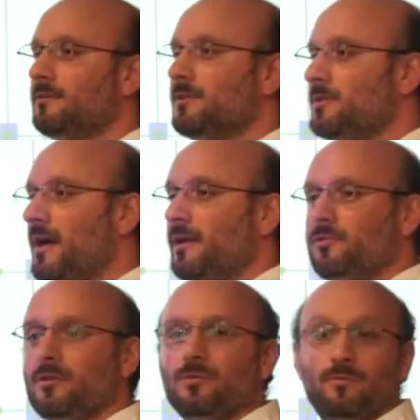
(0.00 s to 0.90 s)
decided
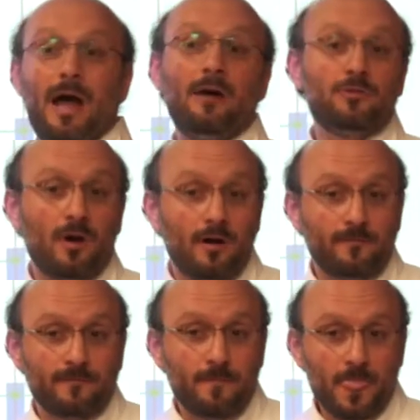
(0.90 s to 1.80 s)
to round
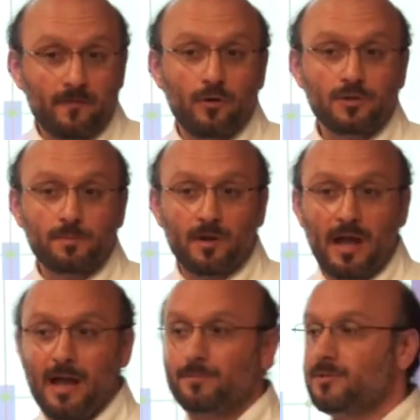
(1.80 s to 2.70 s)
off the votes
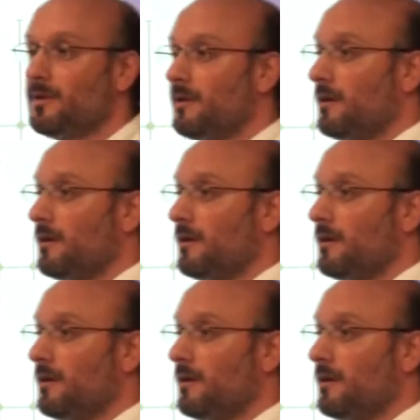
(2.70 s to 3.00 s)
perhaps,